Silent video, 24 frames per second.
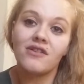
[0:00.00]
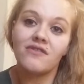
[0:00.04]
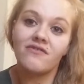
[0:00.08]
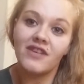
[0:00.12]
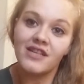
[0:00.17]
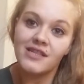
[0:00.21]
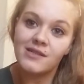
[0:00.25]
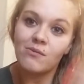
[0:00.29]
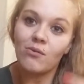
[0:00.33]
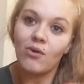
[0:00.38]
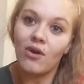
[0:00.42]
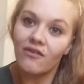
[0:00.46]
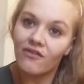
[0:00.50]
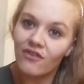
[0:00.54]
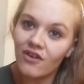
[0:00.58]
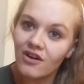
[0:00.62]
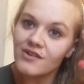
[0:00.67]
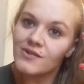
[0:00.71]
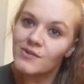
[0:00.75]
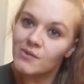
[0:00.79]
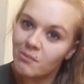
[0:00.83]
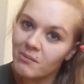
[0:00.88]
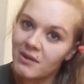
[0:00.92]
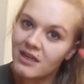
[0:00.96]
of the reason why I've
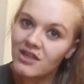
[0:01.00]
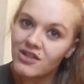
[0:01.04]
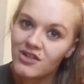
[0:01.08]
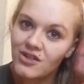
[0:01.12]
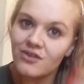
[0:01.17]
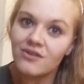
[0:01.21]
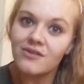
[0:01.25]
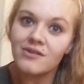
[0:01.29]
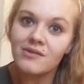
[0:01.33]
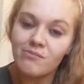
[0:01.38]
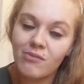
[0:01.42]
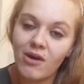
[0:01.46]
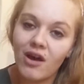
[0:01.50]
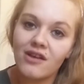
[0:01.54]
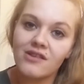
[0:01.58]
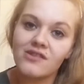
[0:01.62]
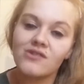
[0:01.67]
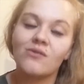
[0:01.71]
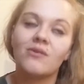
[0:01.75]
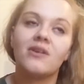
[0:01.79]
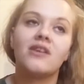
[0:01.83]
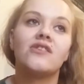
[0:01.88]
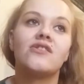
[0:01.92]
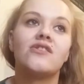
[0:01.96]
got some issues,
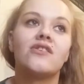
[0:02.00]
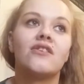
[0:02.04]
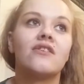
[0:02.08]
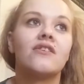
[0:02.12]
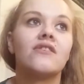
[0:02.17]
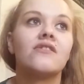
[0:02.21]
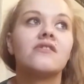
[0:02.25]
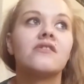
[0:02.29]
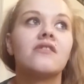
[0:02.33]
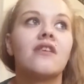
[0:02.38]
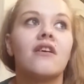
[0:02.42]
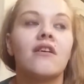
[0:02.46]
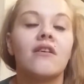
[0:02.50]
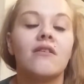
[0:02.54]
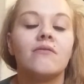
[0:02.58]
personal issues.